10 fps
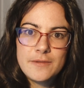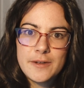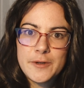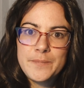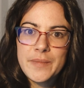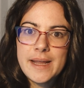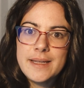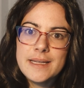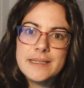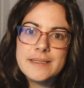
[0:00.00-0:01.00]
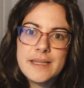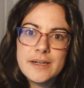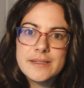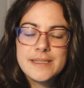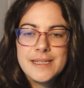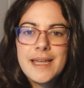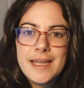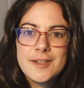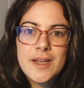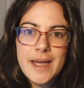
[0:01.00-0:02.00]
film, and it is their
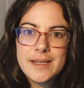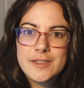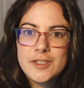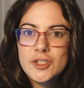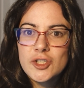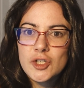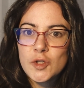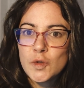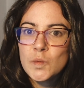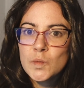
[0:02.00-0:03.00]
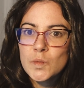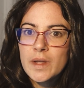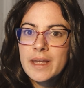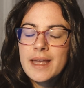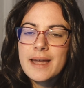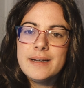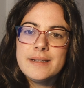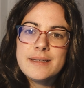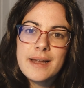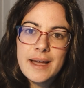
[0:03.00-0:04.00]
CHS2. And it
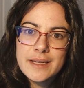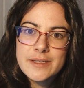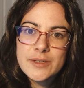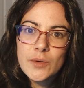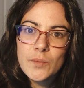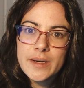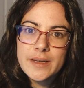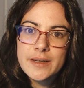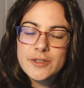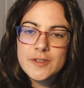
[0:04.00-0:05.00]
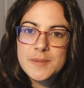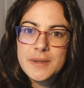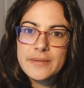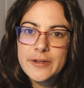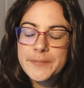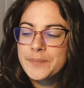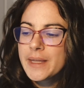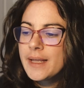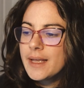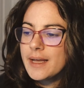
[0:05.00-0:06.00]
is an ISO 100 speed film.
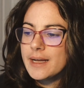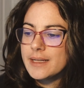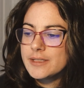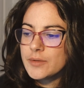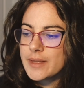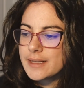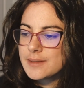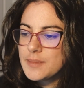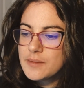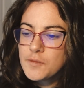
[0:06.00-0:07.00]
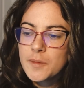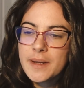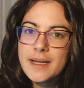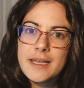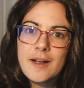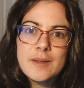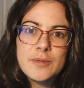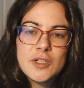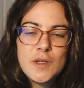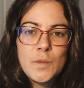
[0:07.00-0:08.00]
So that's medium format. They got the
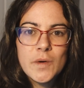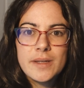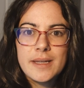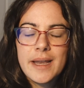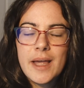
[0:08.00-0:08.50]
machine working.